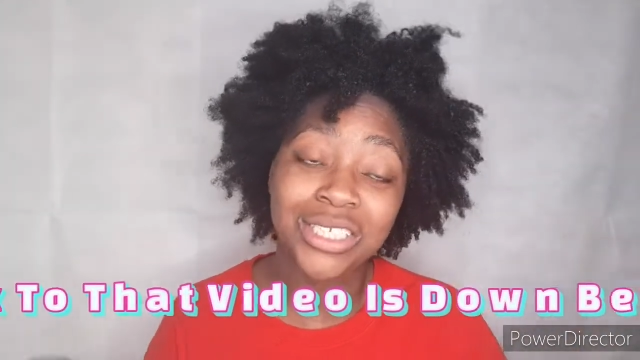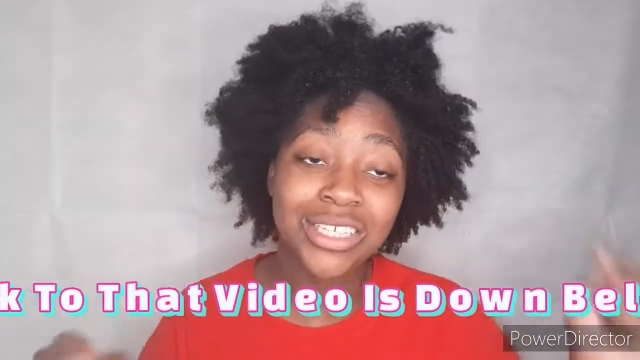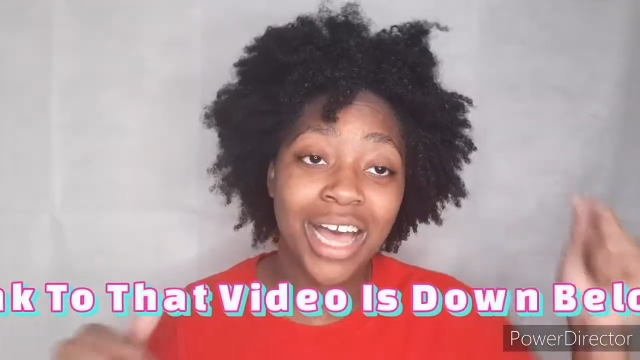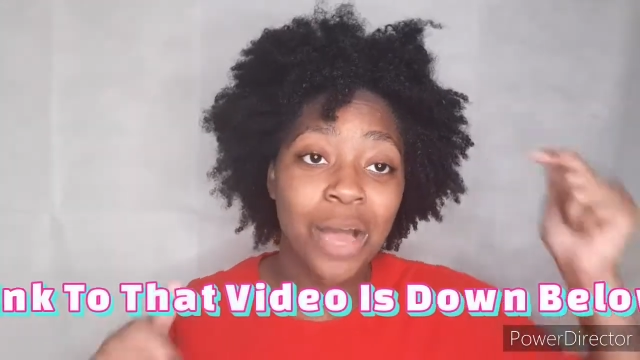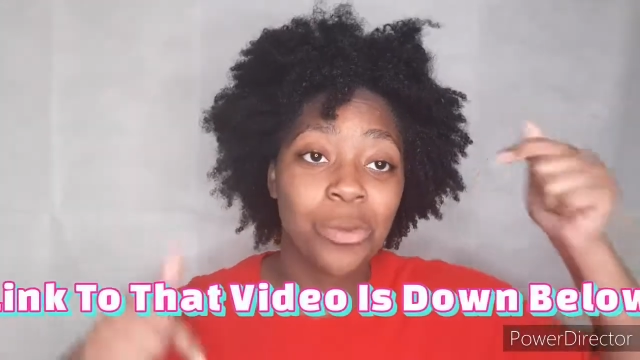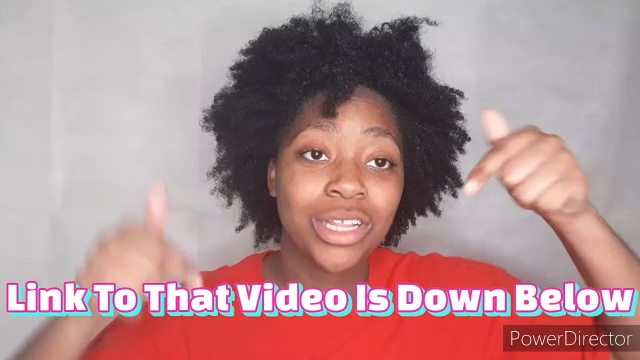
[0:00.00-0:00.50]

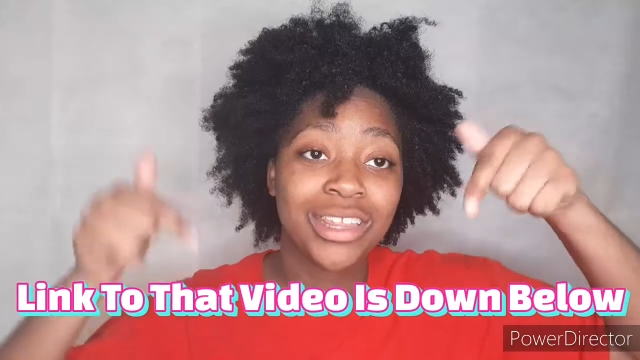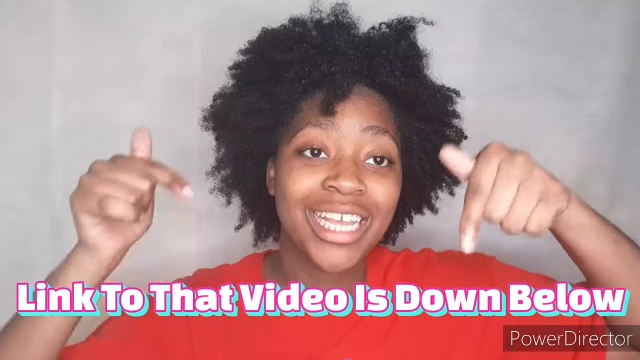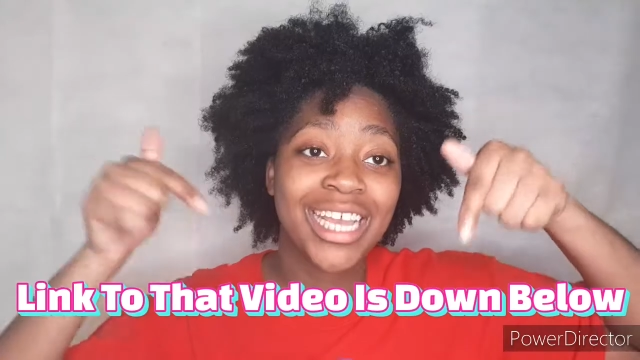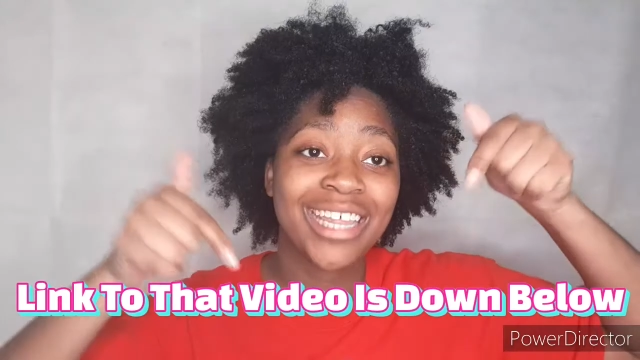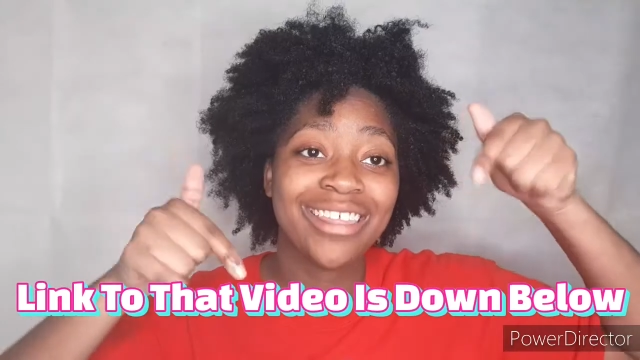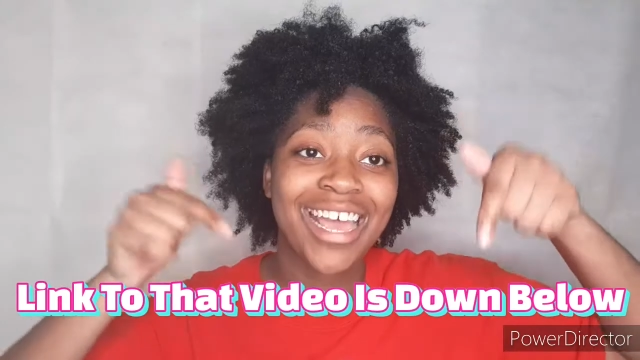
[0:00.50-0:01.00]
so I will
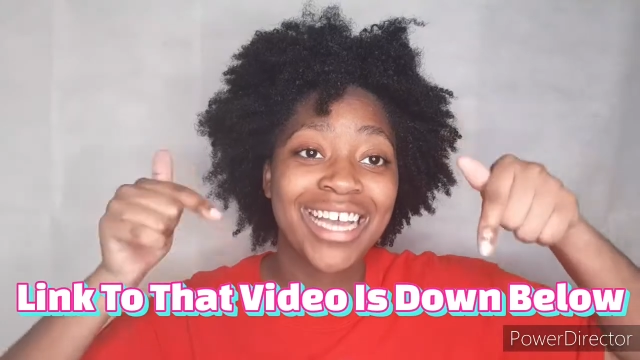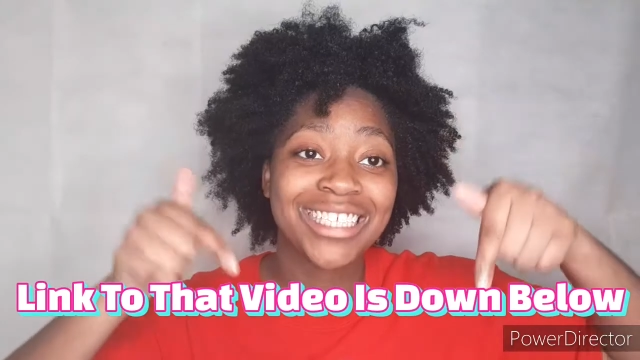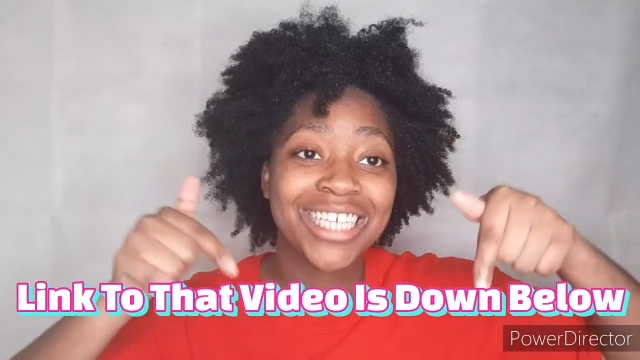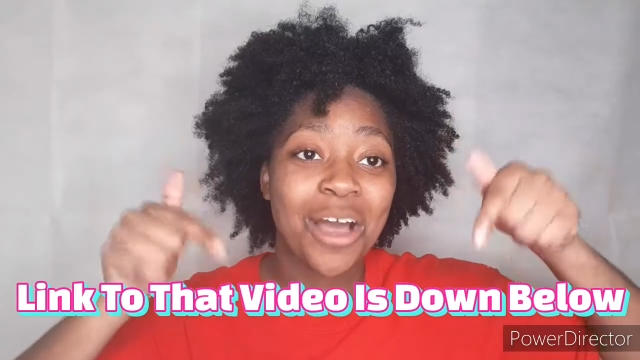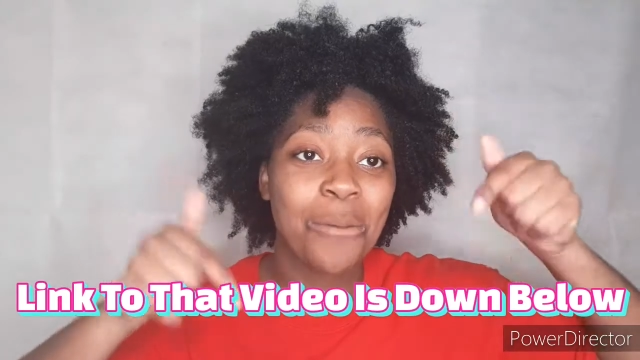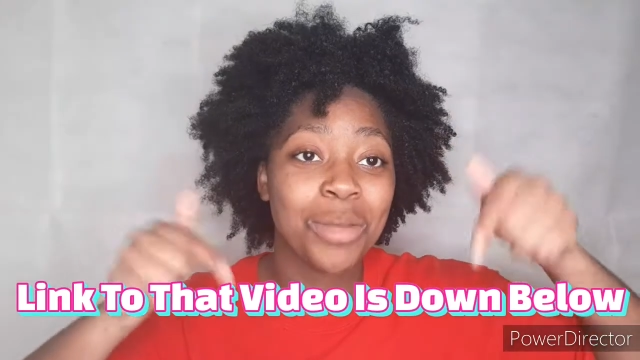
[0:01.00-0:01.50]
link
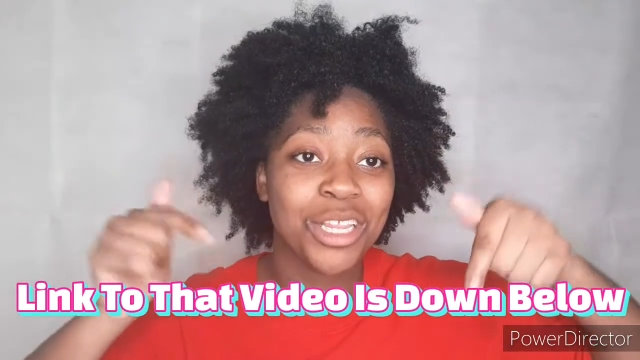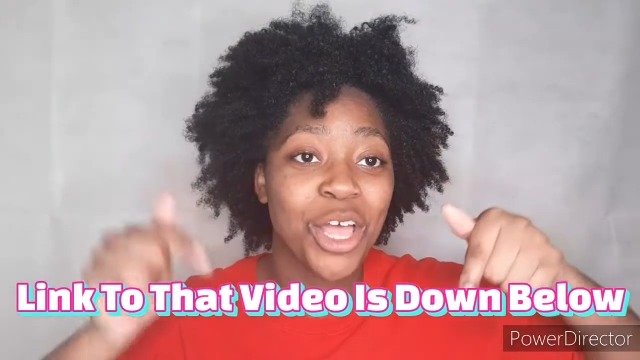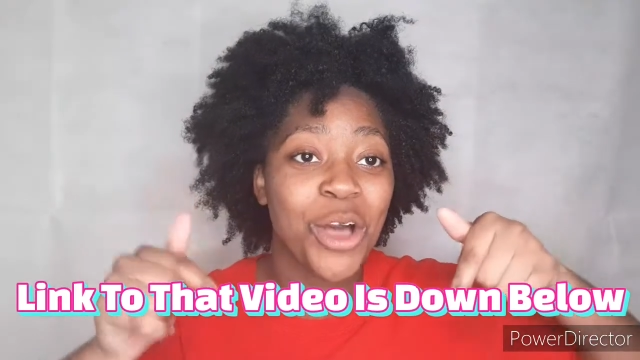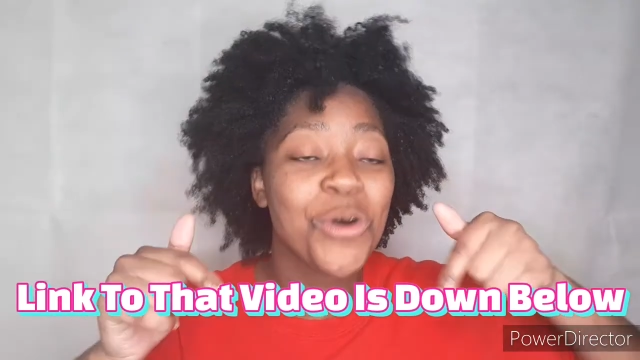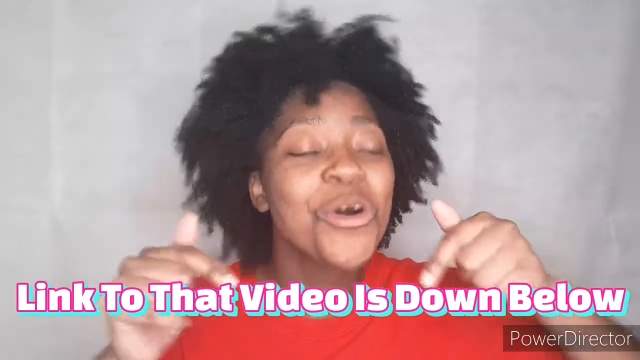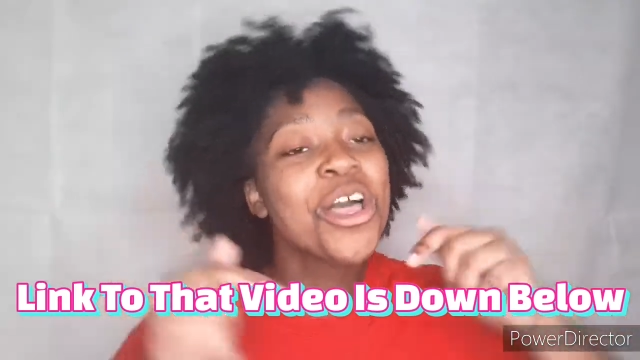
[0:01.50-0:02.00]
that down
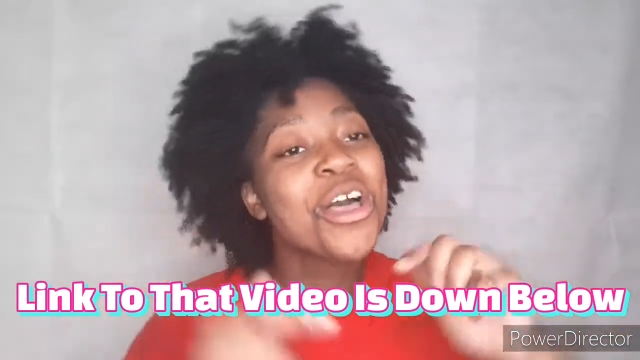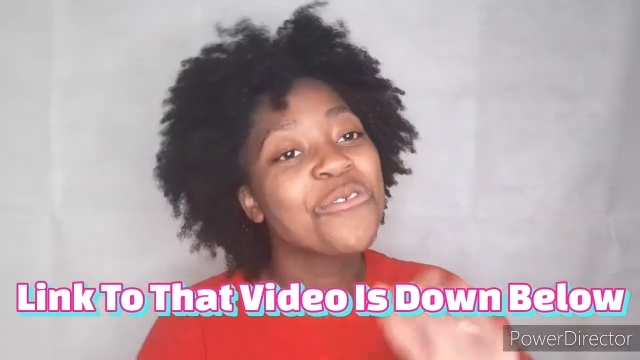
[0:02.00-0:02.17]
below